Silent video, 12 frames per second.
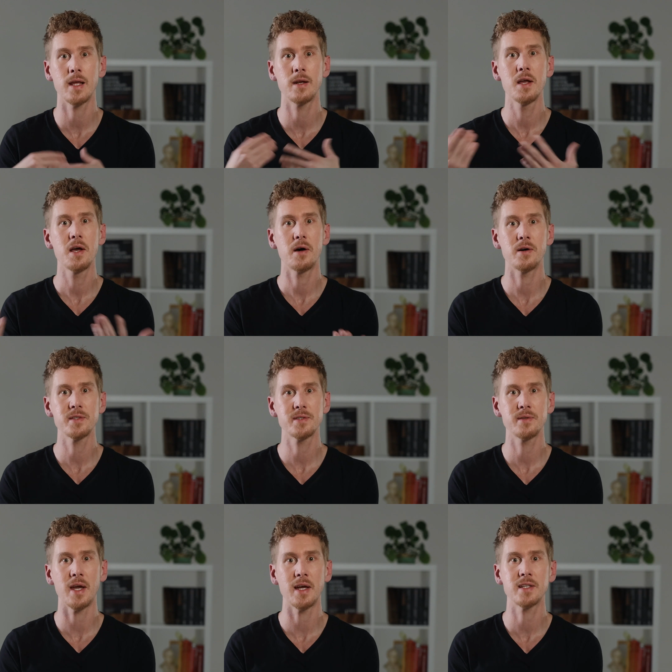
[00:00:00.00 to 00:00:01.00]
then
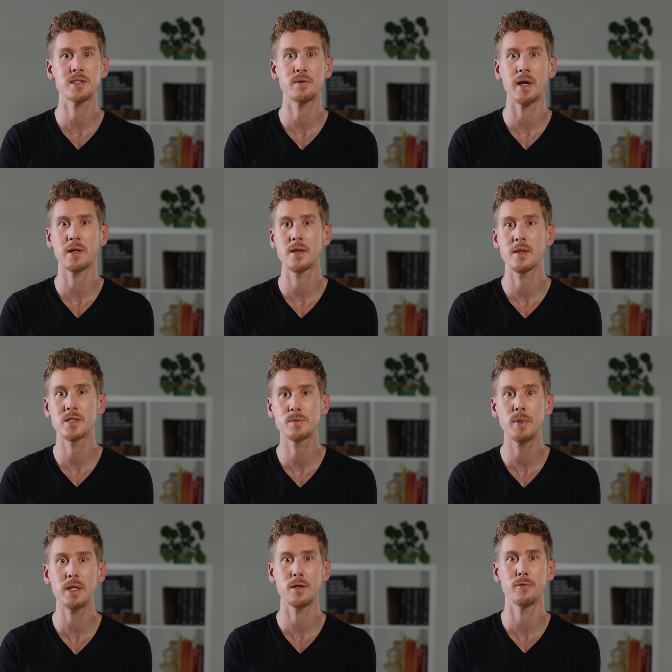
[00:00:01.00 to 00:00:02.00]
also yeah, extract the
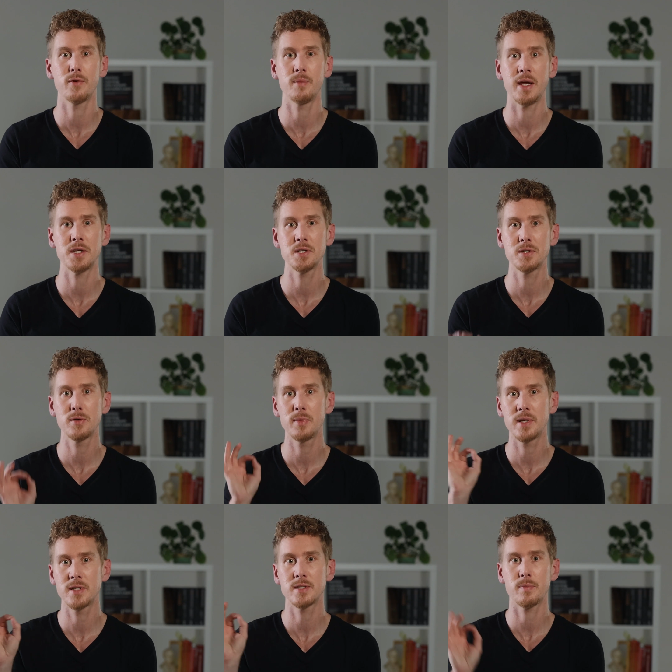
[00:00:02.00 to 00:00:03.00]
speed information to
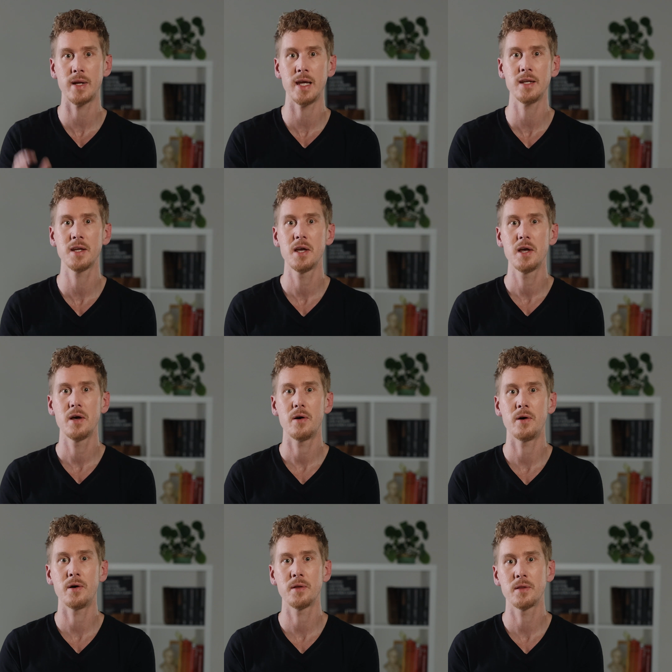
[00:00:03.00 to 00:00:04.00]
be displayed
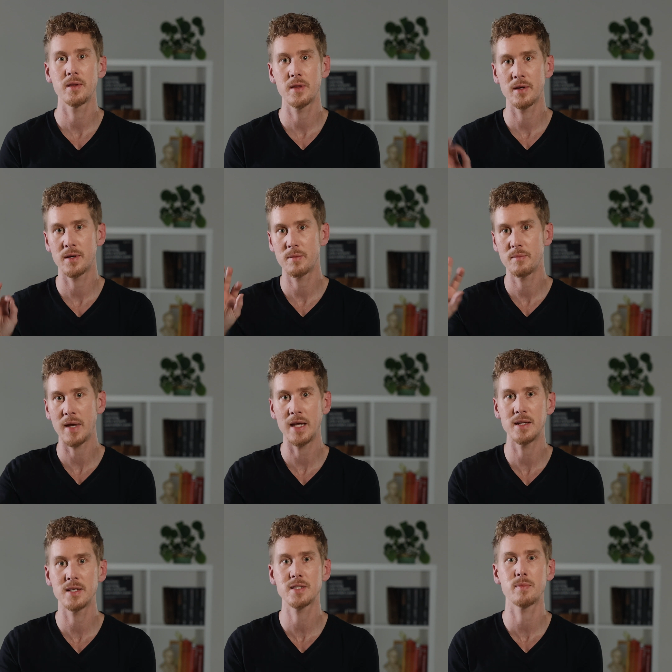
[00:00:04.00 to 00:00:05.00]
on the
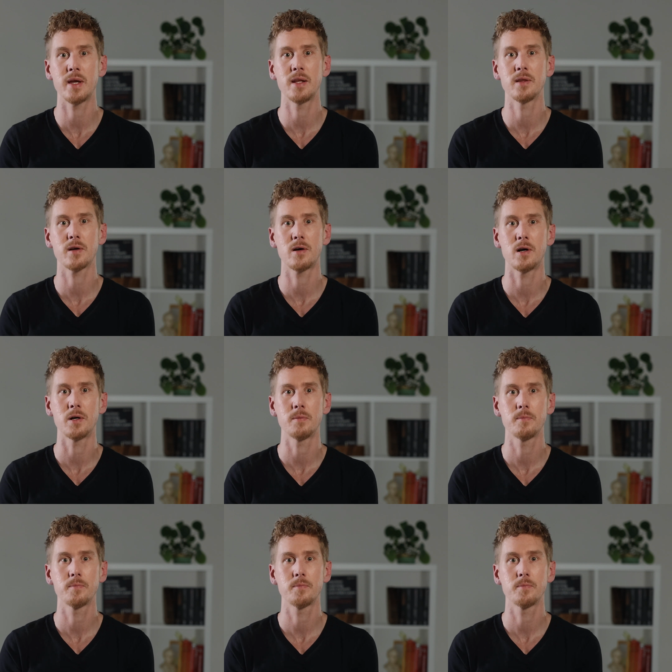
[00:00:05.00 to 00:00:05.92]
main display in the car.